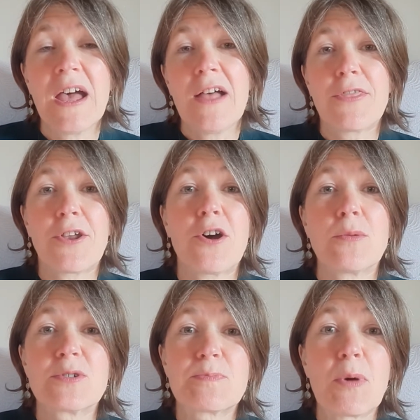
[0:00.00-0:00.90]
that I
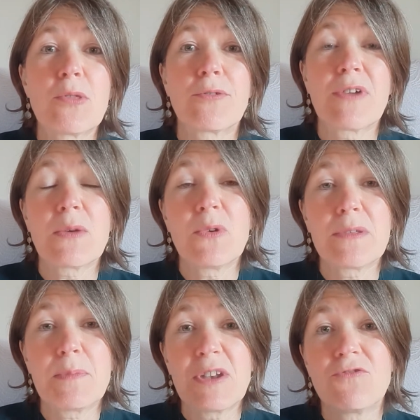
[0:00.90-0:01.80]
was bothering with a
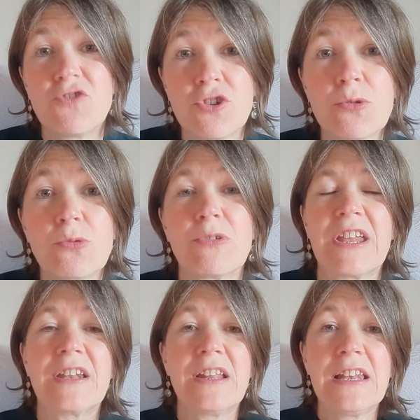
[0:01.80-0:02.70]
bit of jewelry
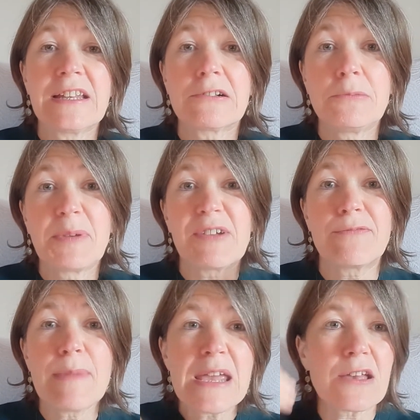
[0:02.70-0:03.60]
and a little bit of
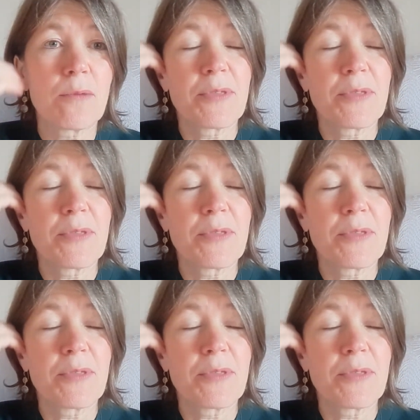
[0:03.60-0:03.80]
makeup,